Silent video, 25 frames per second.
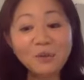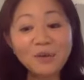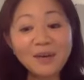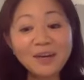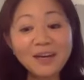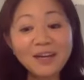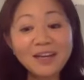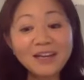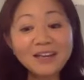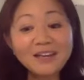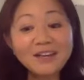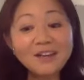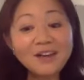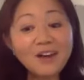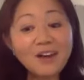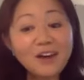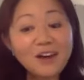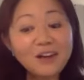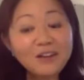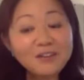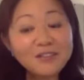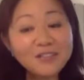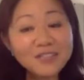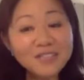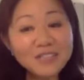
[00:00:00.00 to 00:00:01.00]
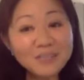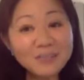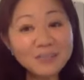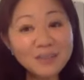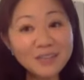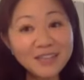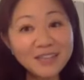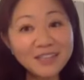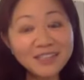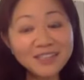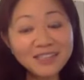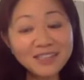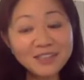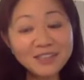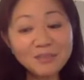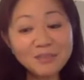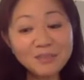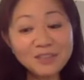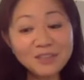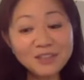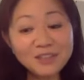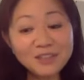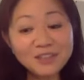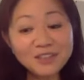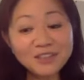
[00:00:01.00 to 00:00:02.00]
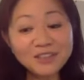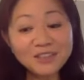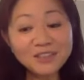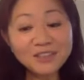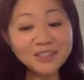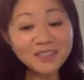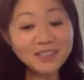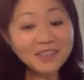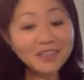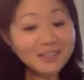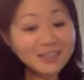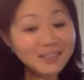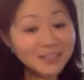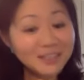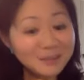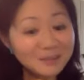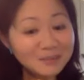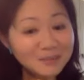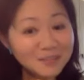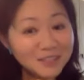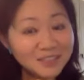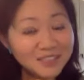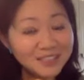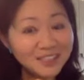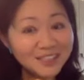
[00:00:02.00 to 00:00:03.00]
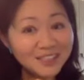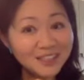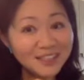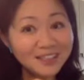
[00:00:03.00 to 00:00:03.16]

while office space appeared 9 times.